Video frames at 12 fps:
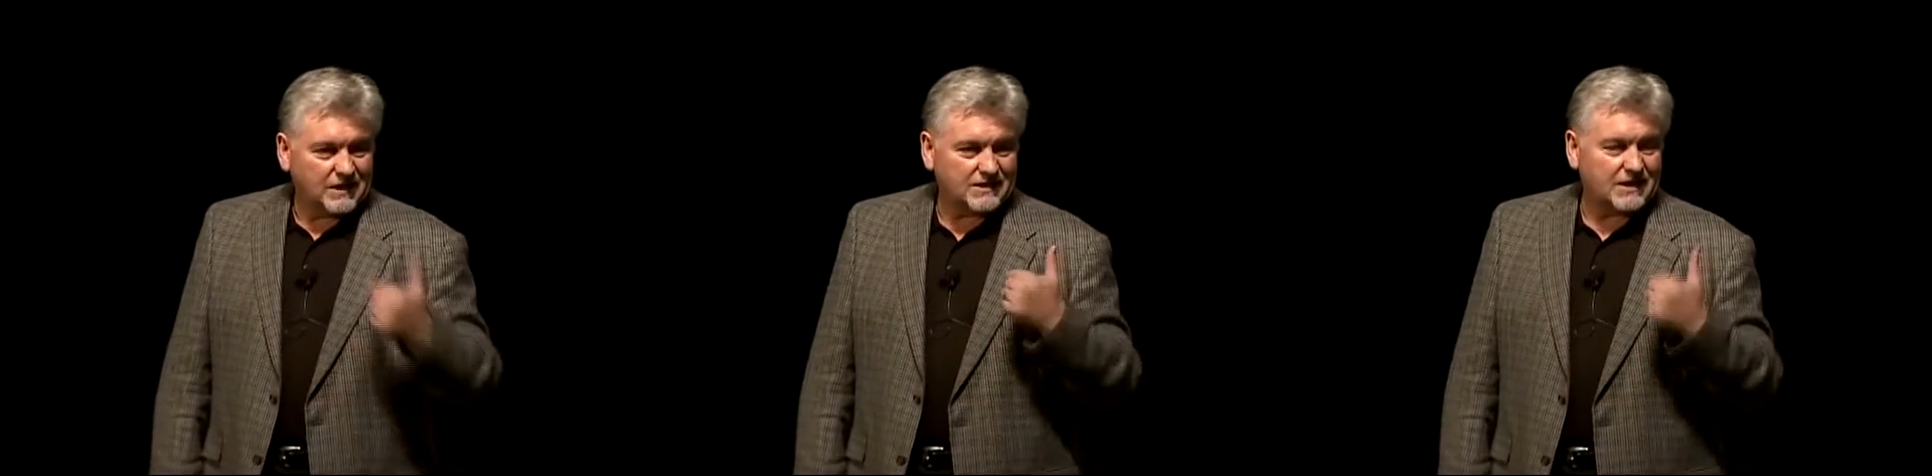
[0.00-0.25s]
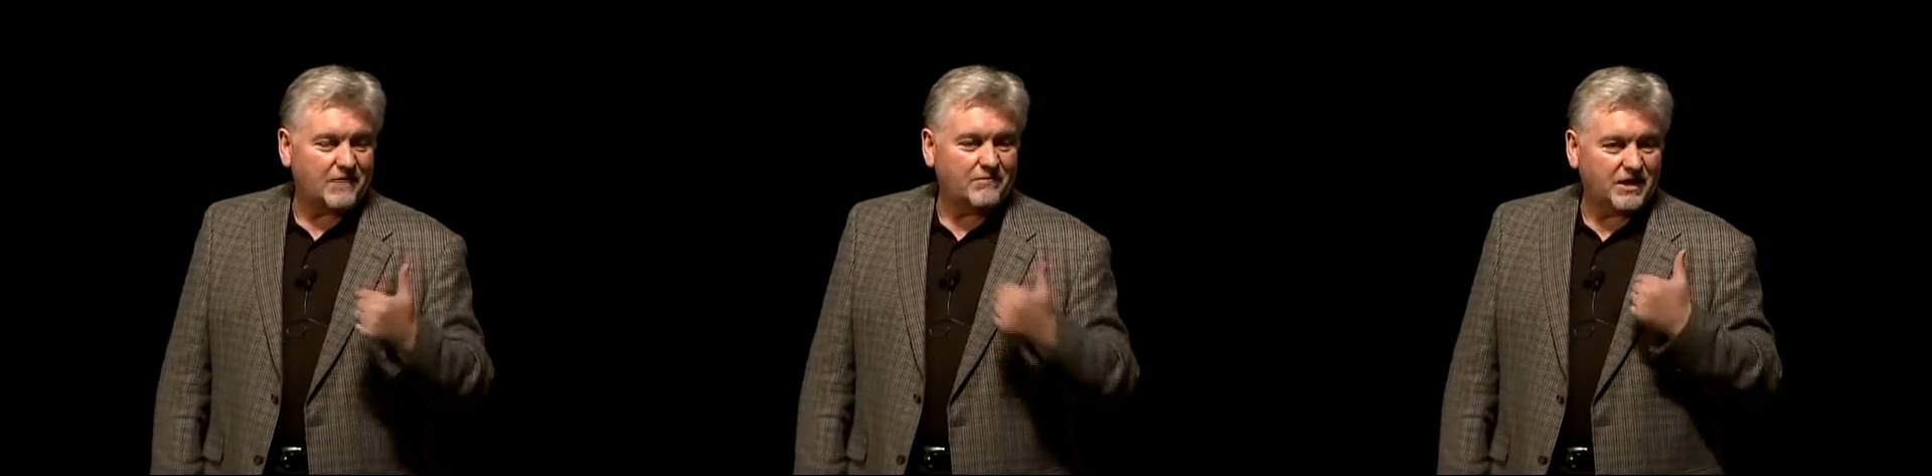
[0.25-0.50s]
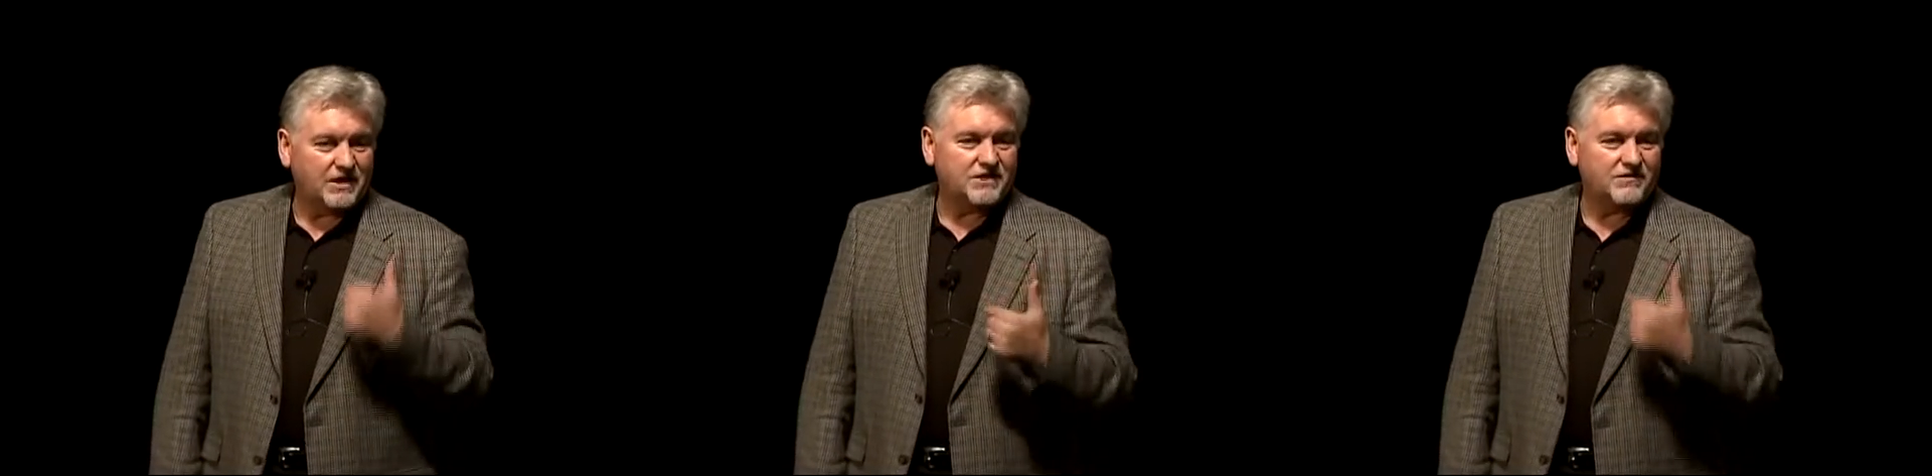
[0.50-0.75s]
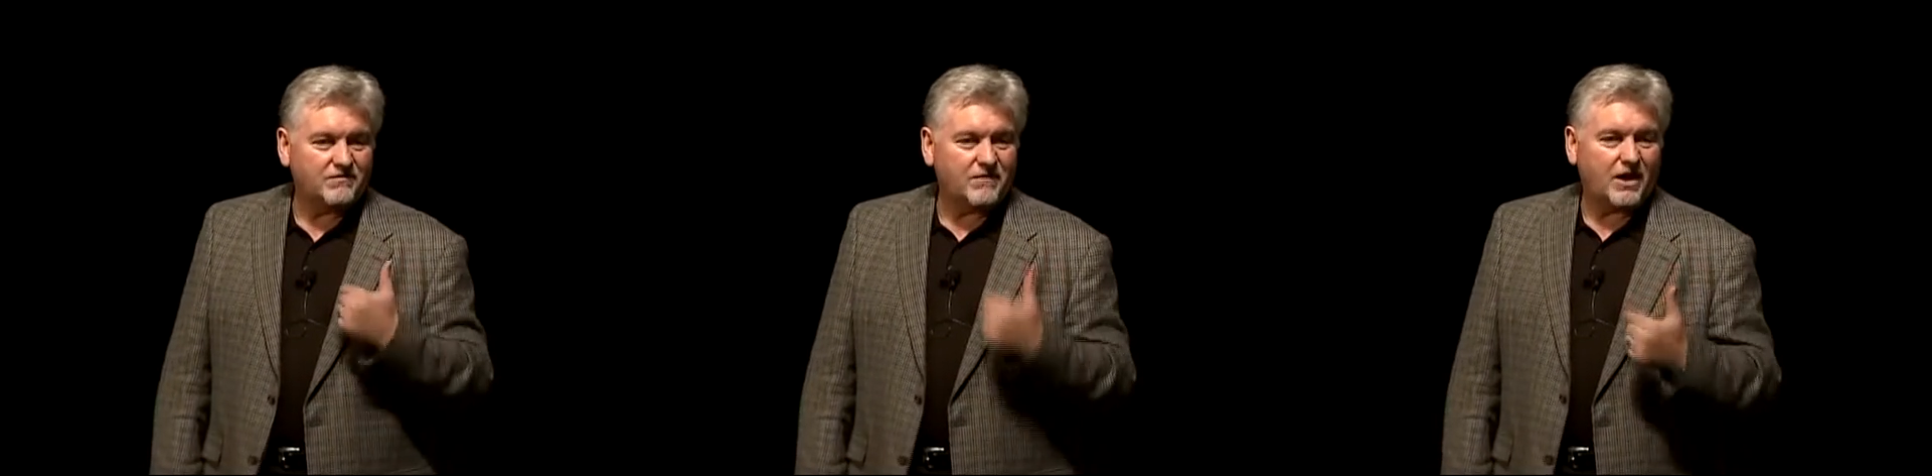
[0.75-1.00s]
He said, I mean
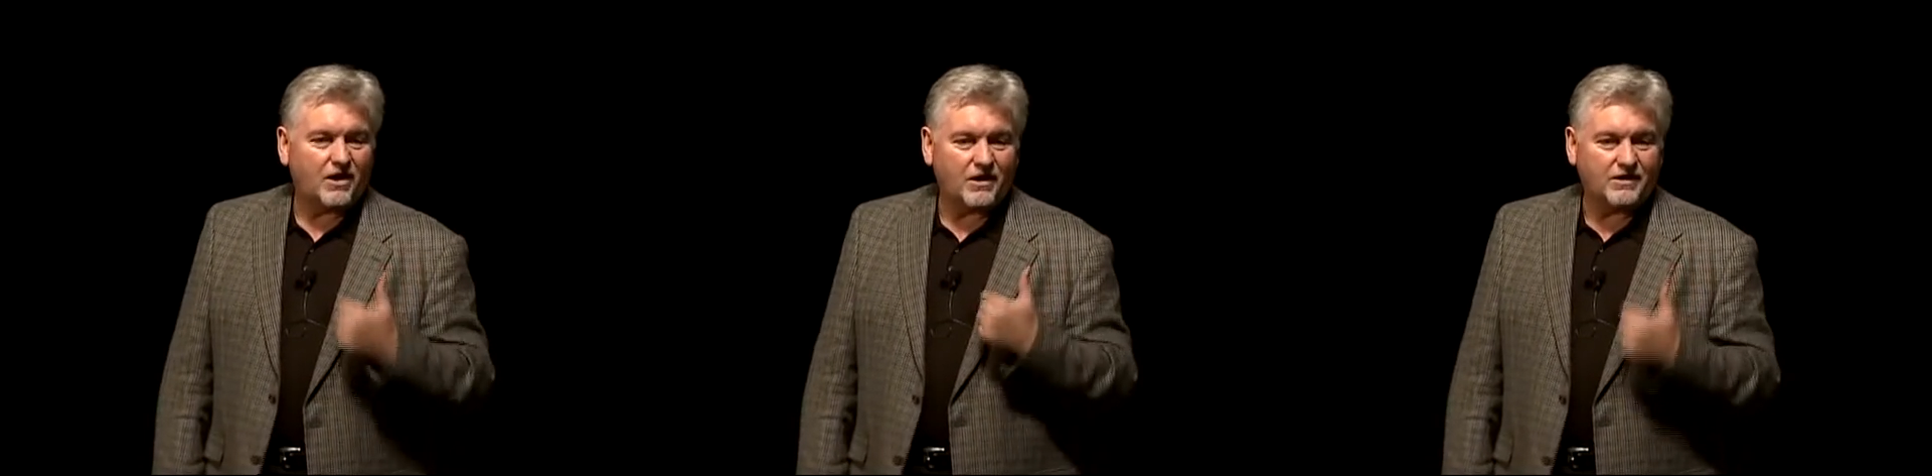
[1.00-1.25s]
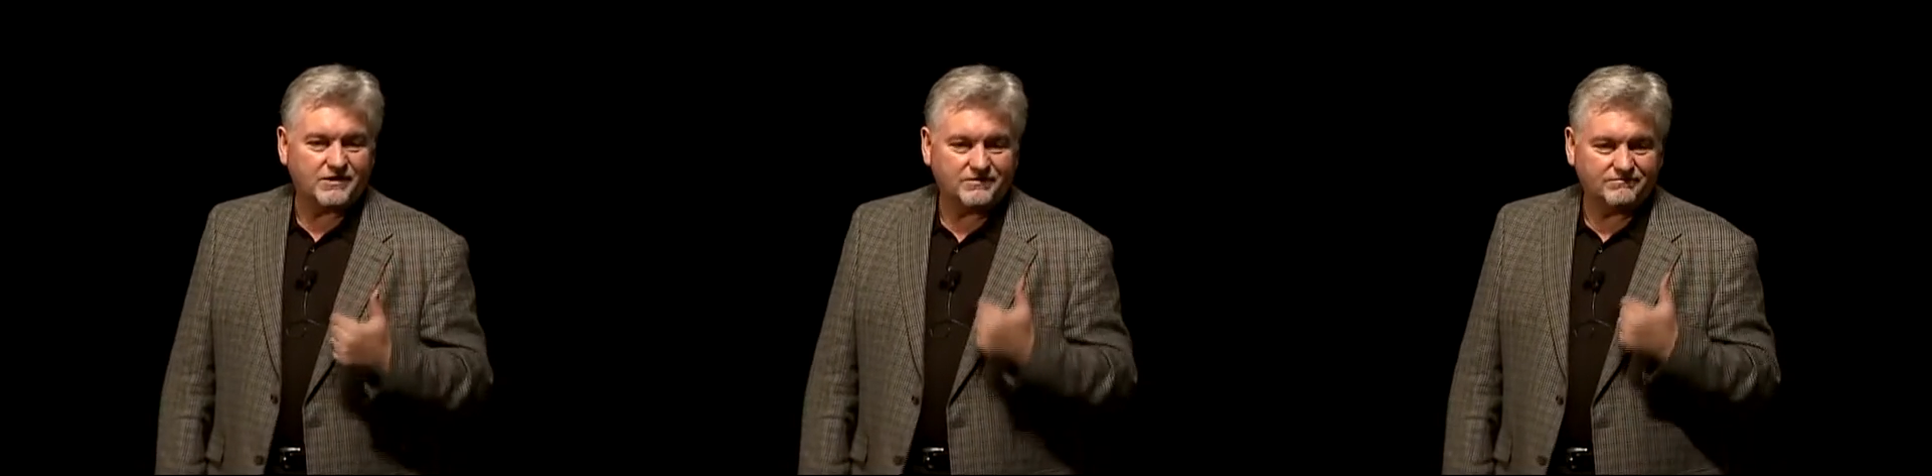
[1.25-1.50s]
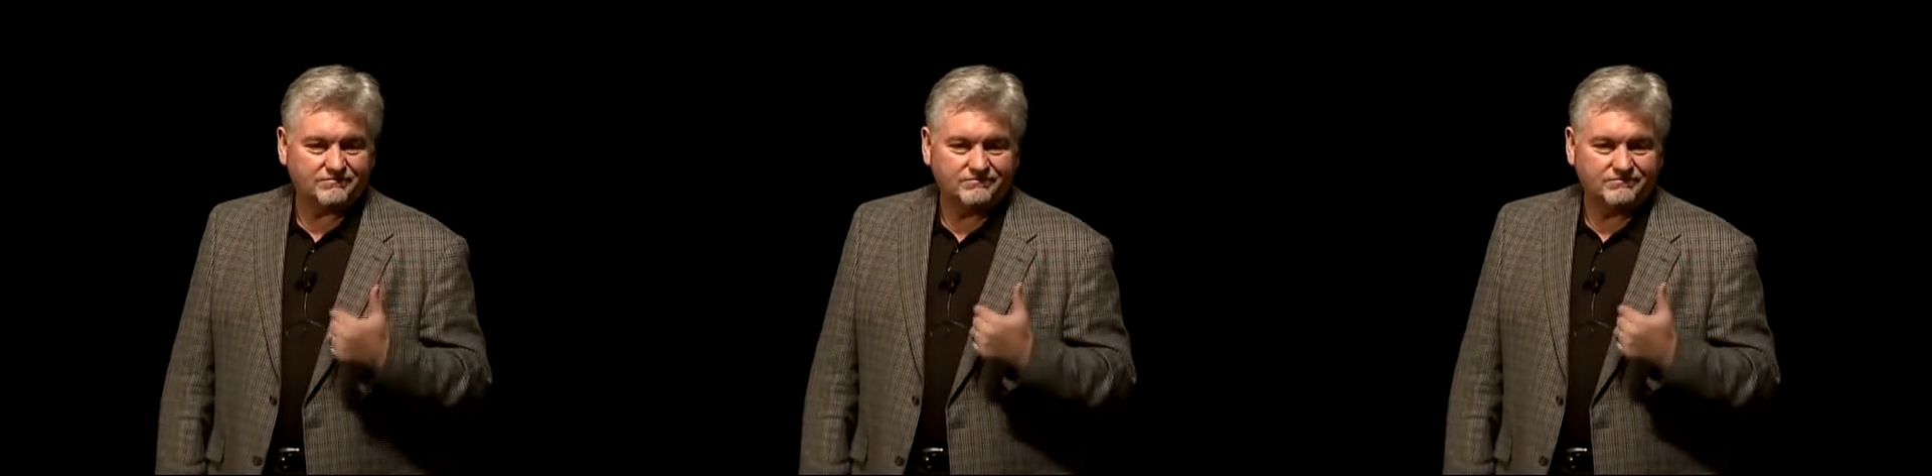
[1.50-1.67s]
this from my heart.